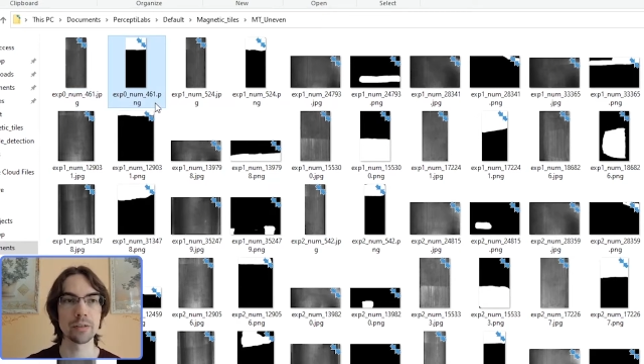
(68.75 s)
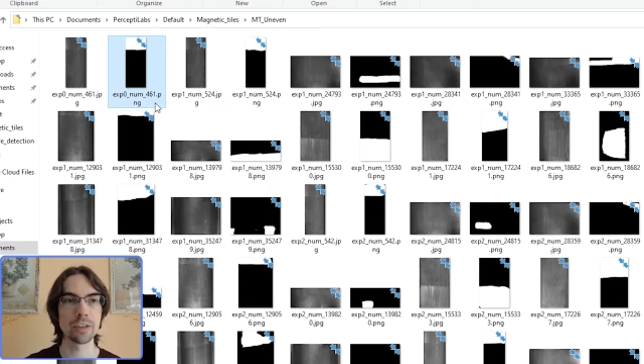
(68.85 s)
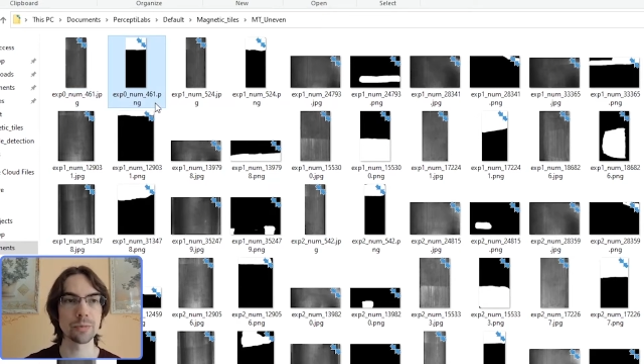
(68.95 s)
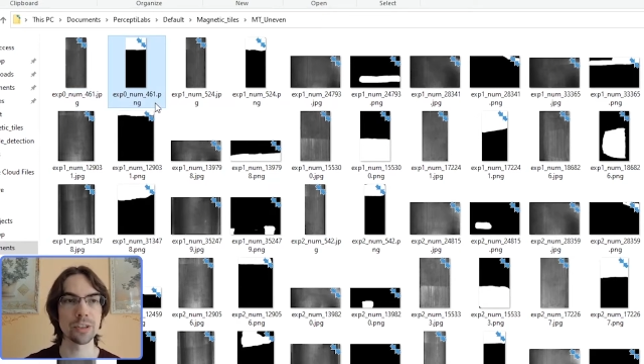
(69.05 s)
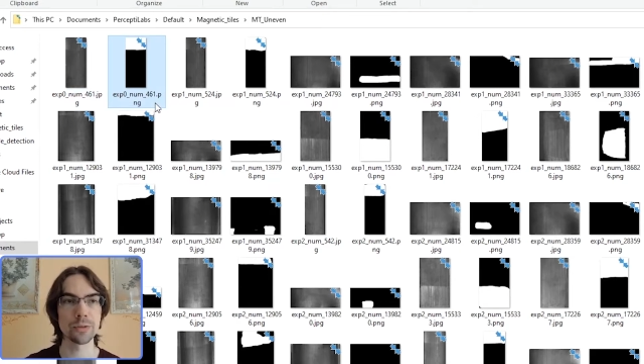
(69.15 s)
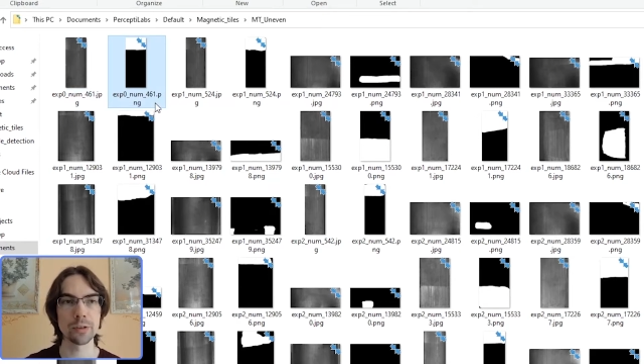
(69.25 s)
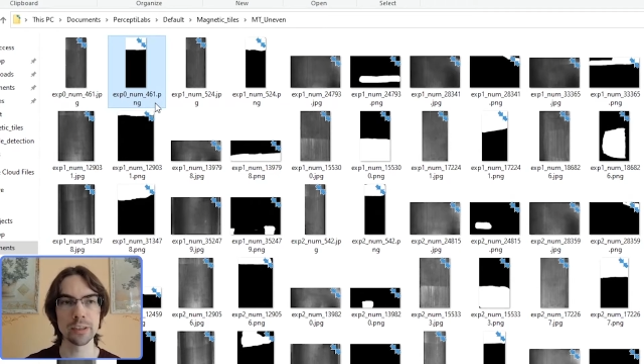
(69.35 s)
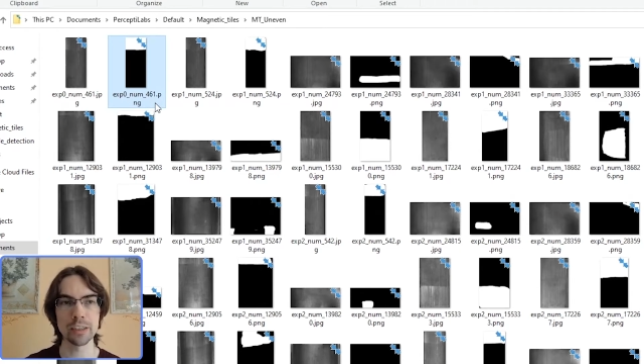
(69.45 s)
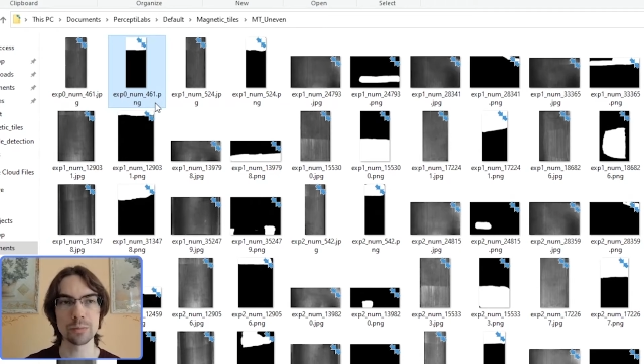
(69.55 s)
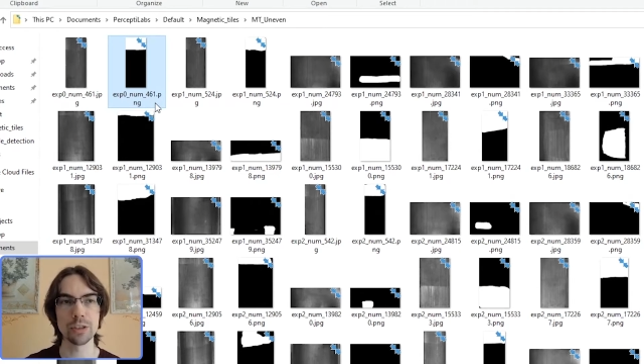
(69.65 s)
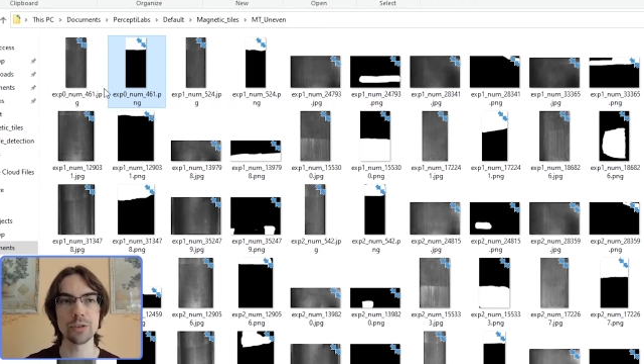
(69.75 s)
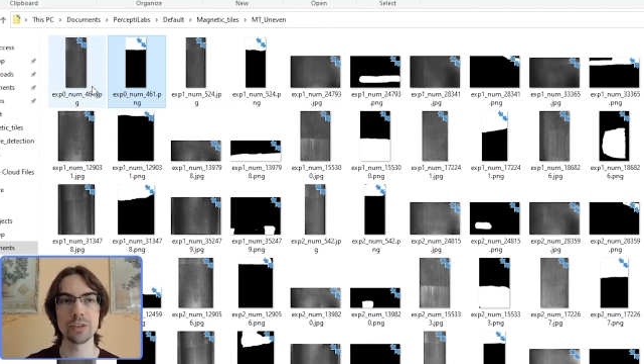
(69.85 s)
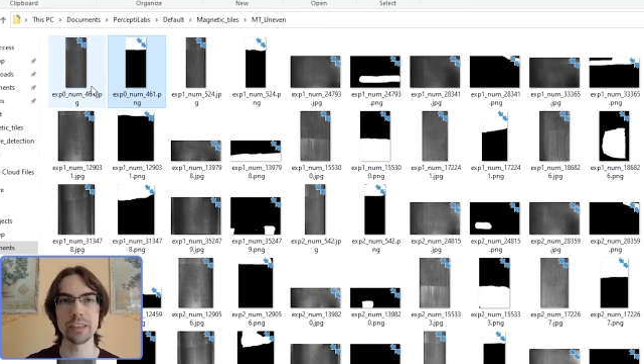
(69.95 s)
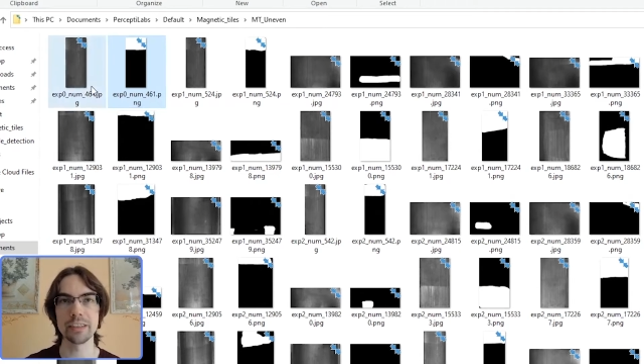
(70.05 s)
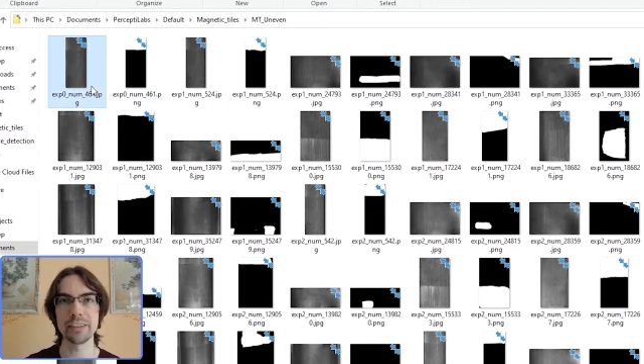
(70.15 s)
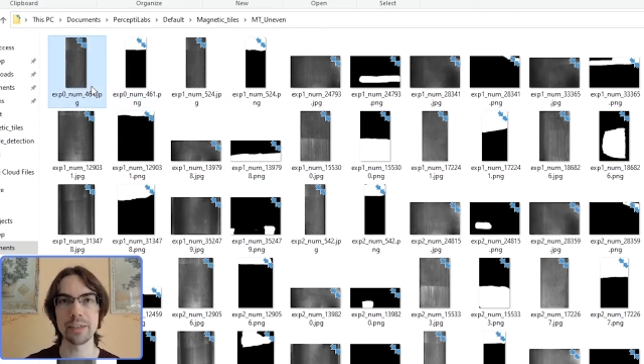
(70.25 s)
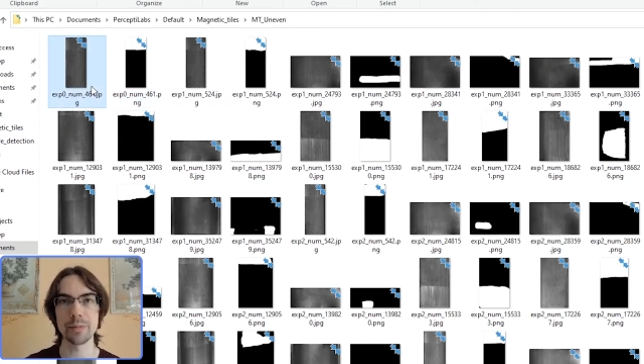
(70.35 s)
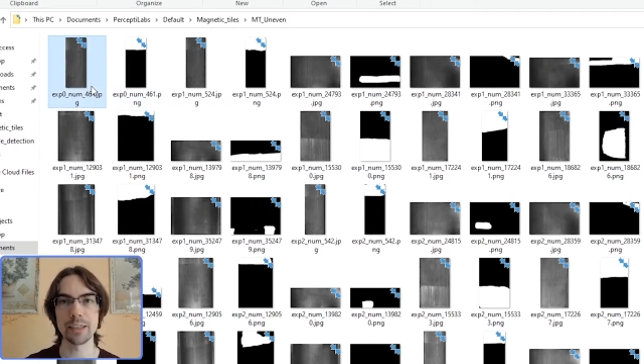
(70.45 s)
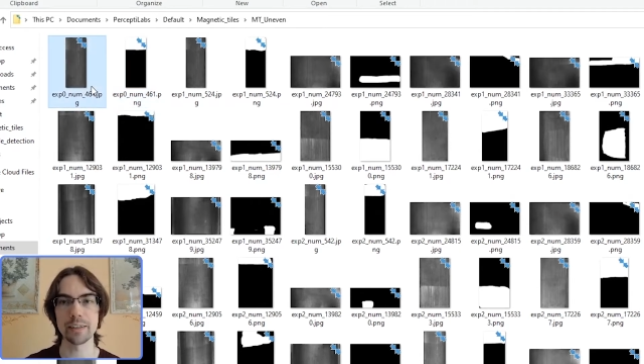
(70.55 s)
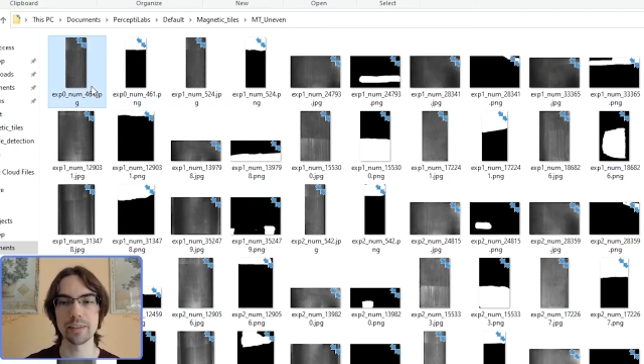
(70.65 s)
which means we'll just be using the
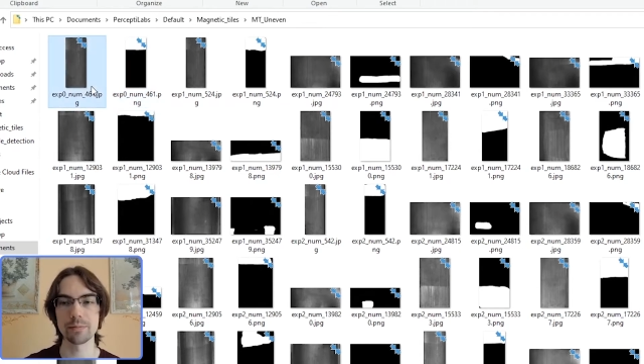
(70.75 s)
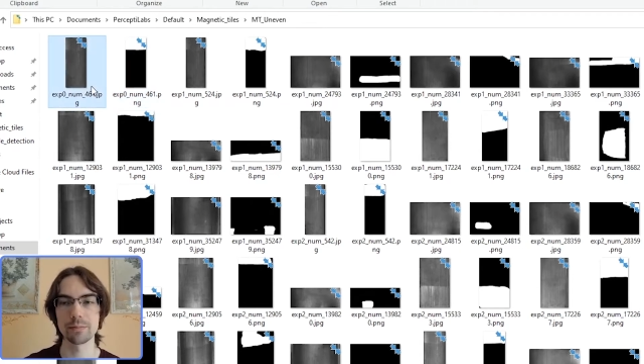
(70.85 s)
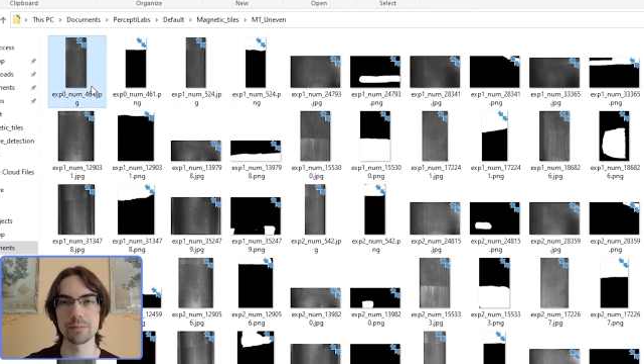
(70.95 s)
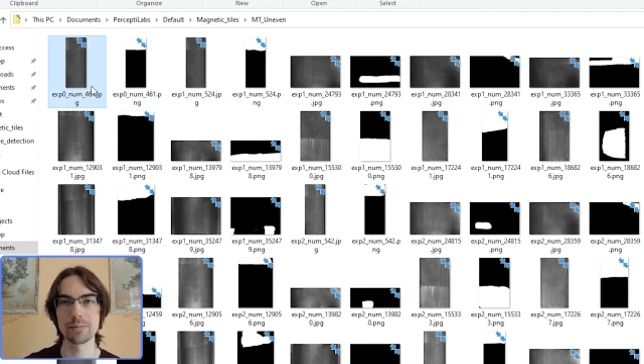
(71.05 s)
JPEGs.